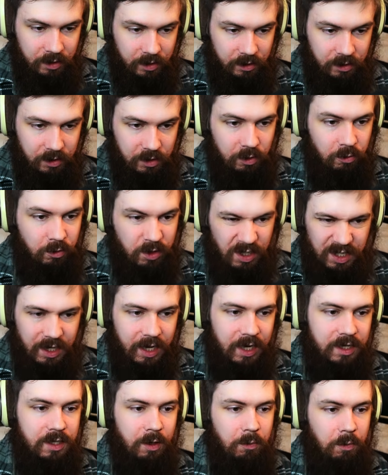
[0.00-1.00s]
And so just in
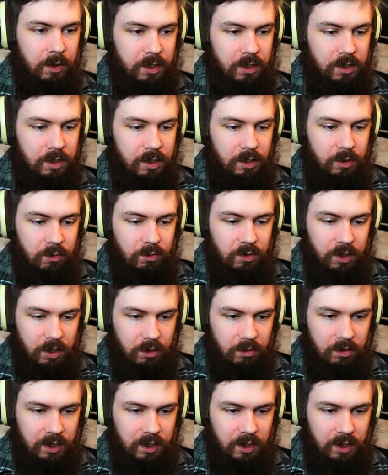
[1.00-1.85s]
case I wanted to use two